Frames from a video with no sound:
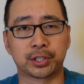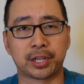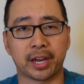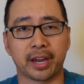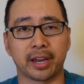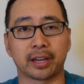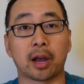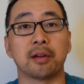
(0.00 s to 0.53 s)

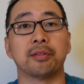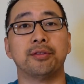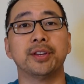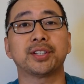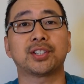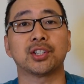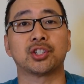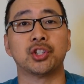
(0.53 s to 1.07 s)
gang,
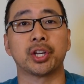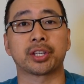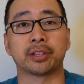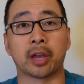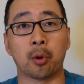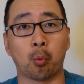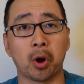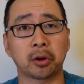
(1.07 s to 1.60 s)
this is Nick
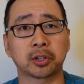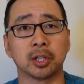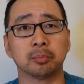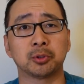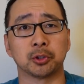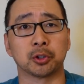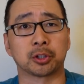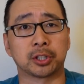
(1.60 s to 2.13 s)
and
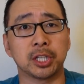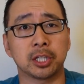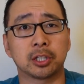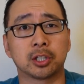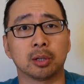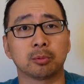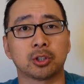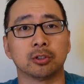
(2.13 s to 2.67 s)
welcome to the Geek
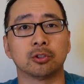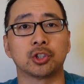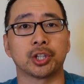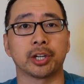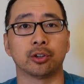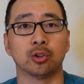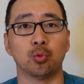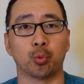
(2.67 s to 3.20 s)
Gumption
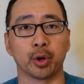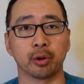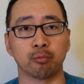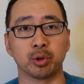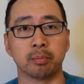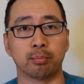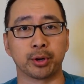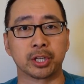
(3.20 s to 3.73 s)
channel where
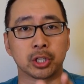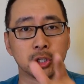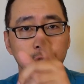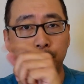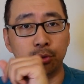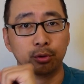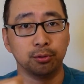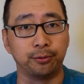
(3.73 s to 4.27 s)
we bring
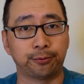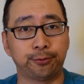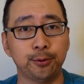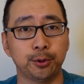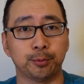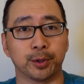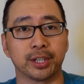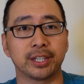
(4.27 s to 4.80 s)
you
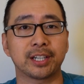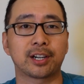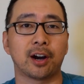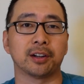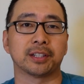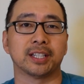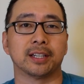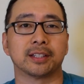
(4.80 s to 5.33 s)
food related
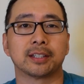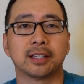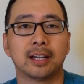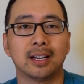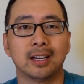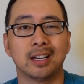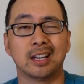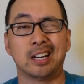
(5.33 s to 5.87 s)
content.
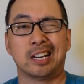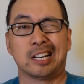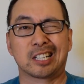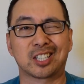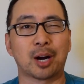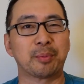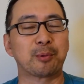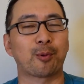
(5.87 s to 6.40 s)

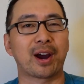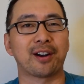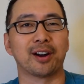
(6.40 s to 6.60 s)
Coming right